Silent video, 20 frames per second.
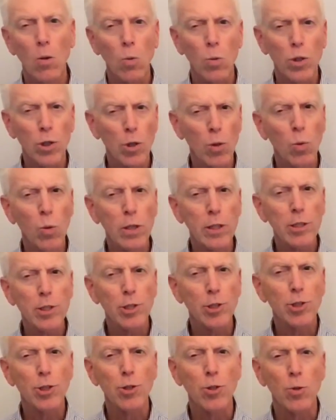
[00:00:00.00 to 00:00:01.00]
When you're willing
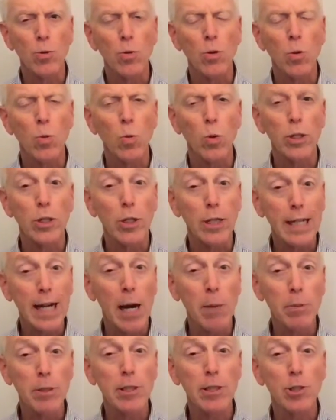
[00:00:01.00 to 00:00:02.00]
to do what your
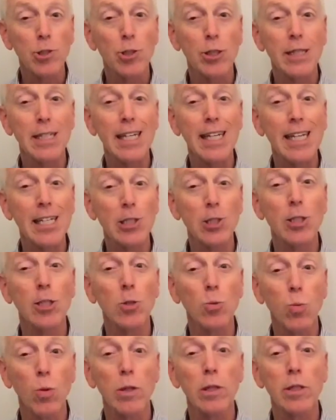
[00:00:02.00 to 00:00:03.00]
competition
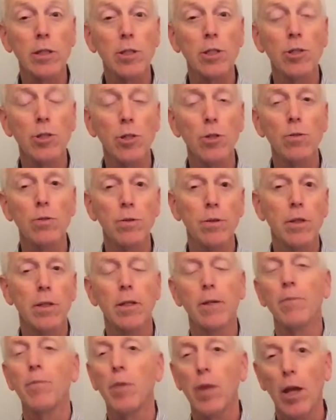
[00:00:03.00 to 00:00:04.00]
isn't willing to do,
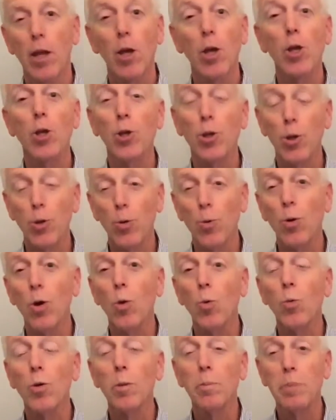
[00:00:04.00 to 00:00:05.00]
you
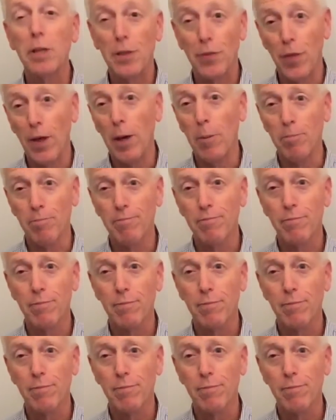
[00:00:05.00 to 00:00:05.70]
will beat them.